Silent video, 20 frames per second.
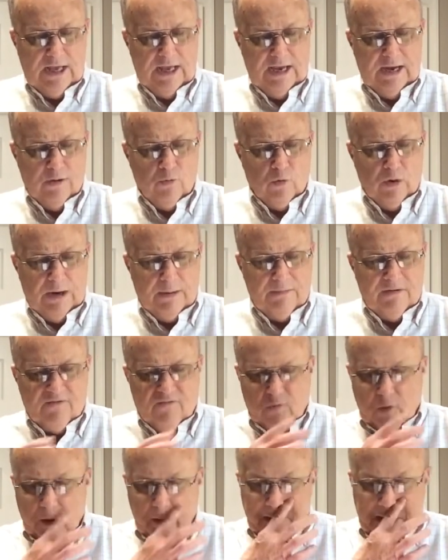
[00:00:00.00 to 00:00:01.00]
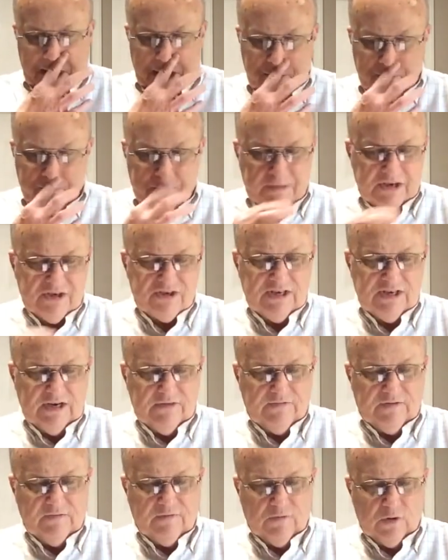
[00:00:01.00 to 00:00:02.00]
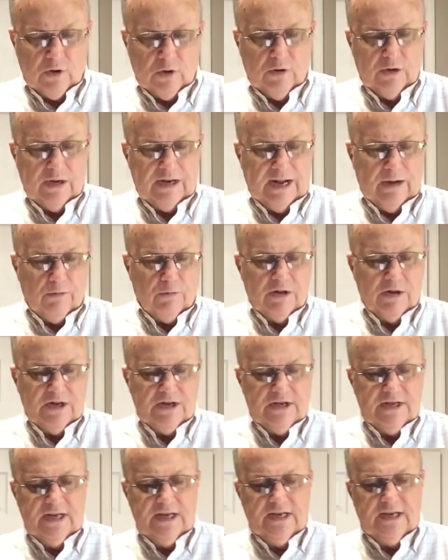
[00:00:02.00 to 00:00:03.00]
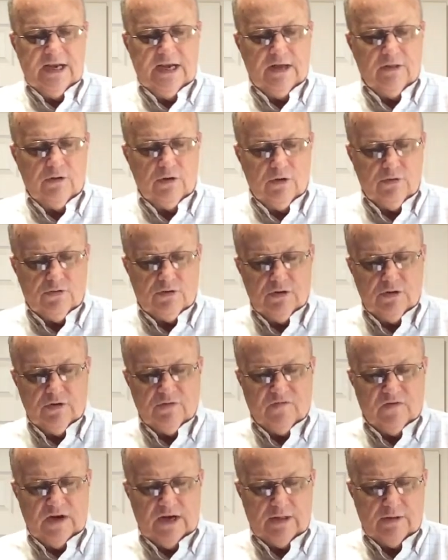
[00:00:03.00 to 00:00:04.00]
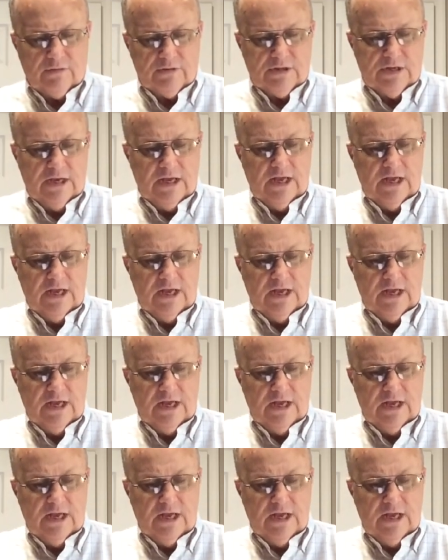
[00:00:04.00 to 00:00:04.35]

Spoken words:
and wept before me, I myself have heard, and I will indeed gather you to your fathers,